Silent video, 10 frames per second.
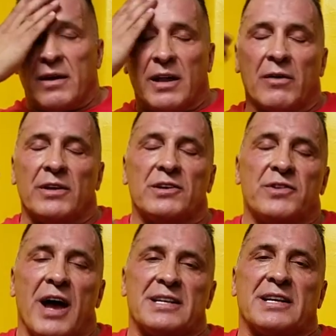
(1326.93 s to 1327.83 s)
you know, with the
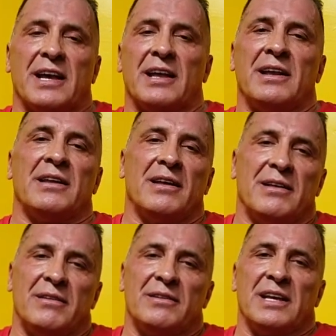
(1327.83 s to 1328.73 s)
dry skin,
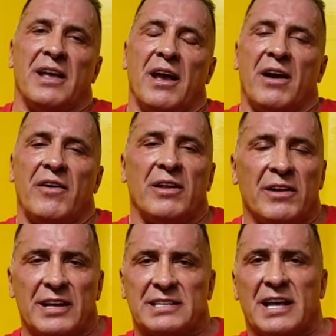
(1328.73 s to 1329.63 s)
uh, losing hair and
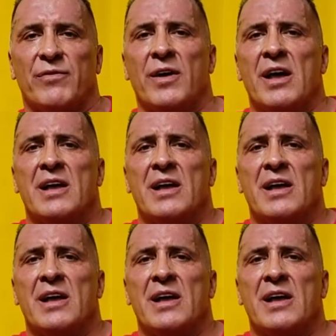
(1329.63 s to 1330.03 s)
all that stuff.